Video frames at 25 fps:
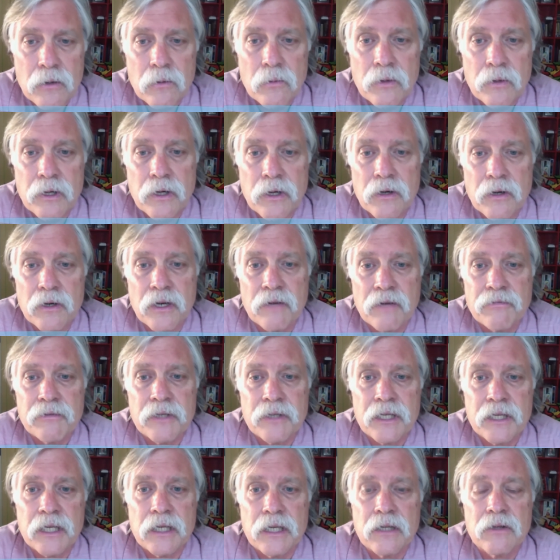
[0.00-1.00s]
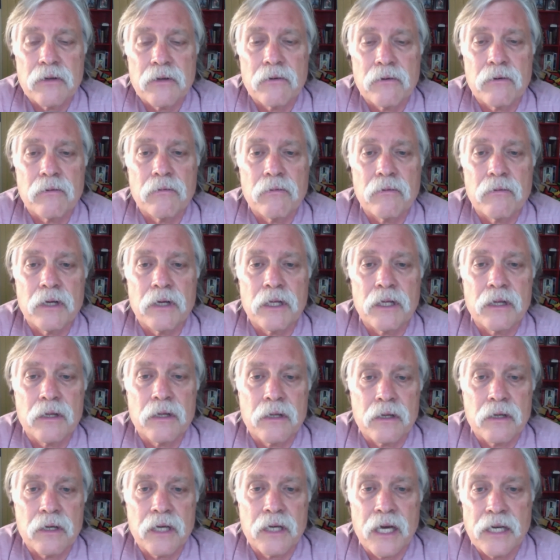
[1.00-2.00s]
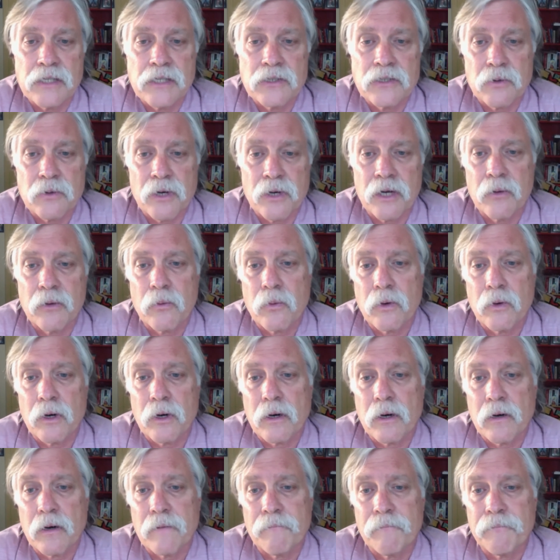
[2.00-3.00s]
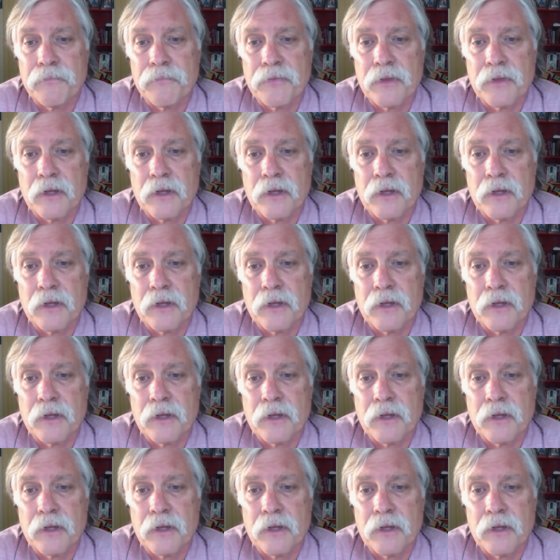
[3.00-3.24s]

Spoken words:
We are definitely in the case rate where